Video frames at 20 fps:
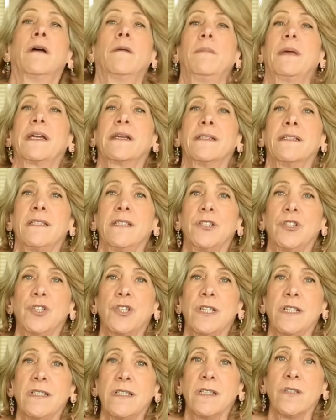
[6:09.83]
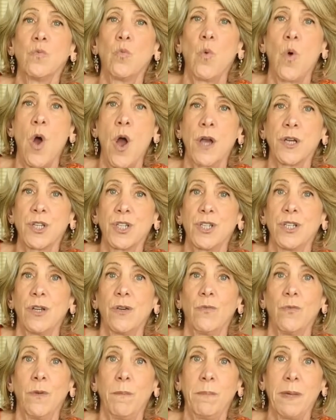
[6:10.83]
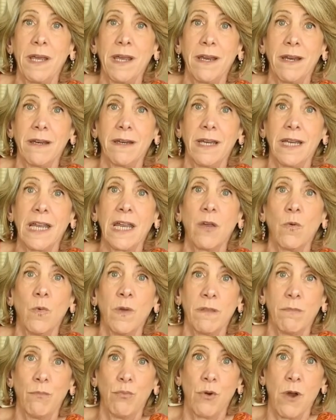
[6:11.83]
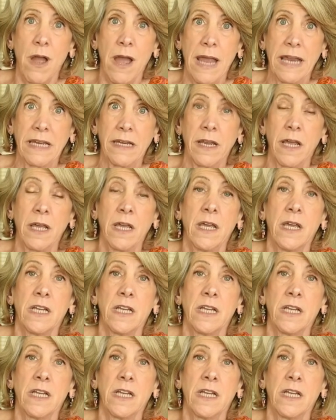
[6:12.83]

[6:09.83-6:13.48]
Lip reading: because this cheese is washed repeatedly with brine.